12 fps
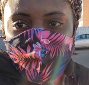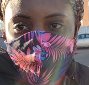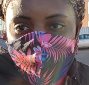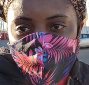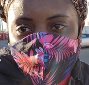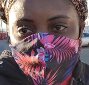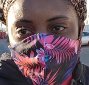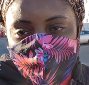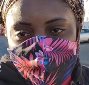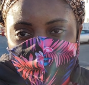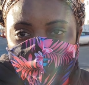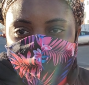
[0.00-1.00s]
hey you
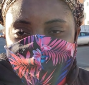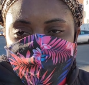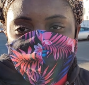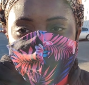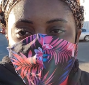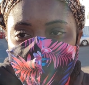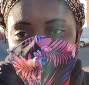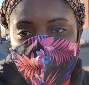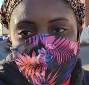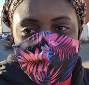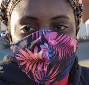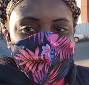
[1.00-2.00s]
guys
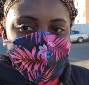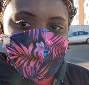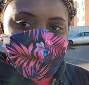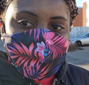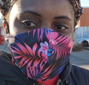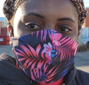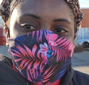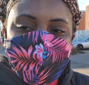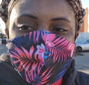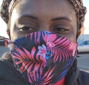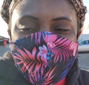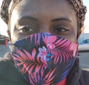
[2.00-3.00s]
happy sunday
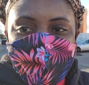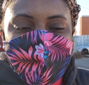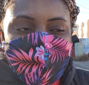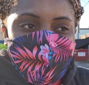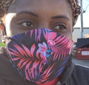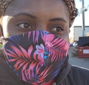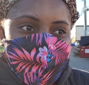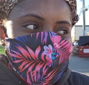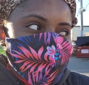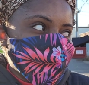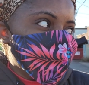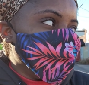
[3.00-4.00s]

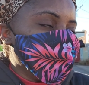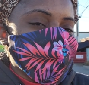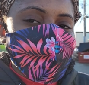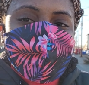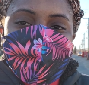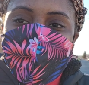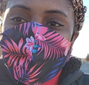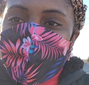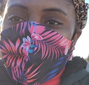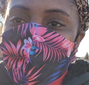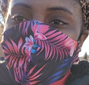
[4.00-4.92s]
today is our